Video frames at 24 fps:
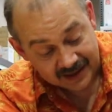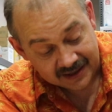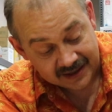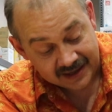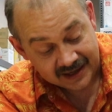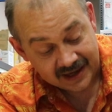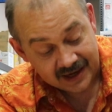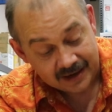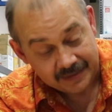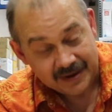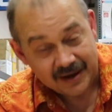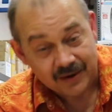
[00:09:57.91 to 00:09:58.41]
going
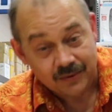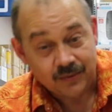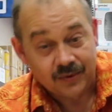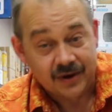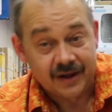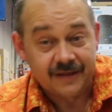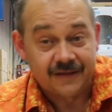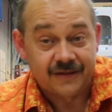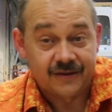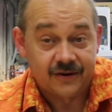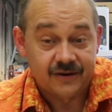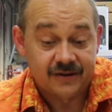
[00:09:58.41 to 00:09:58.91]
to get about
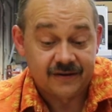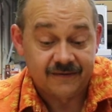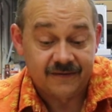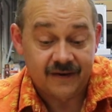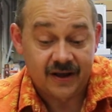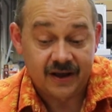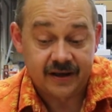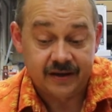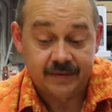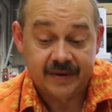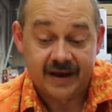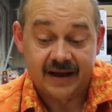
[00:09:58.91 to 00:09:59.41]
one third the
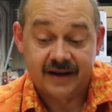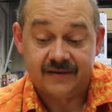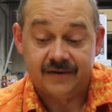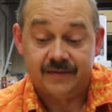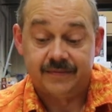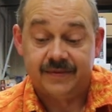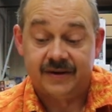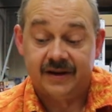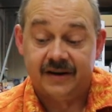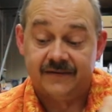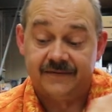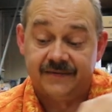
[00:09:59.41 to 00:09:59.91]
volume out of
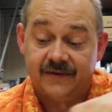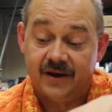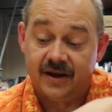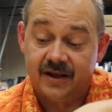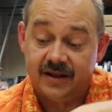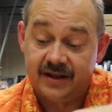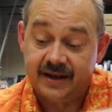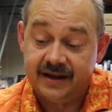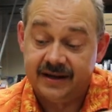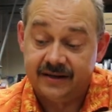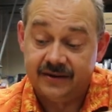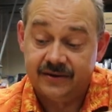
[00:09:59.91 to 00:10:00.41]
it. But if
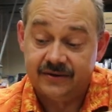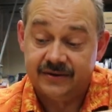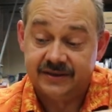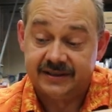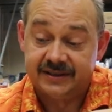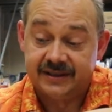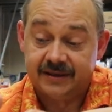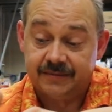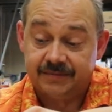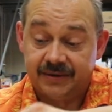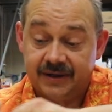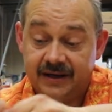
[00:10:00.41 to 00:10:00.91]
all I do
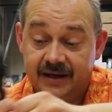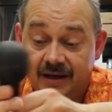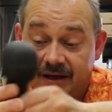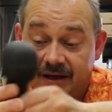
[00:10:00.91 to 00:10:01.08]
is simply